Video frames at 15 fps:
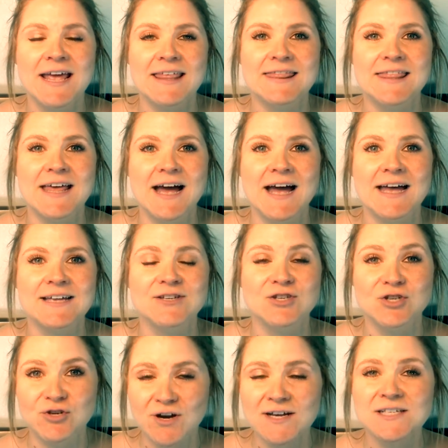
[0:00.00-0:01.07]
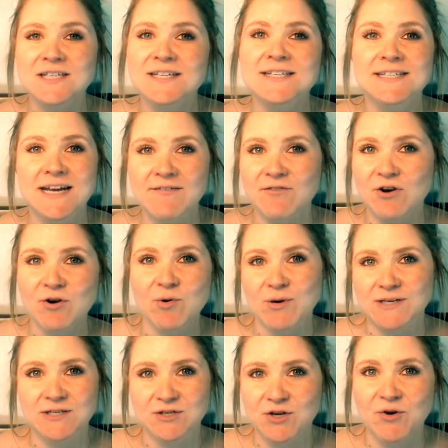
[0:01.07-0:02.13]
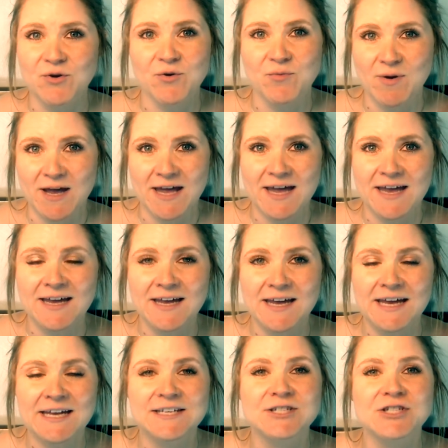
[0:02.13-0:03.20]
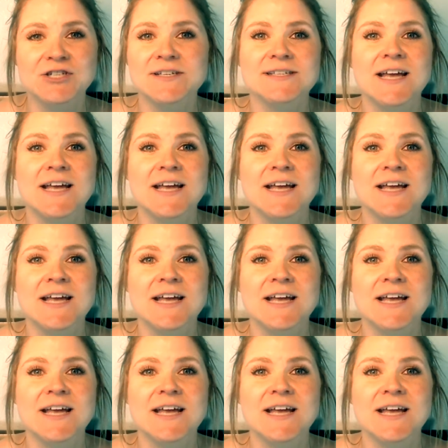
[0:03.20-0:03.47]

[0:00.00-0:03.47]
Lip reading: that stress is never going to go away. It's just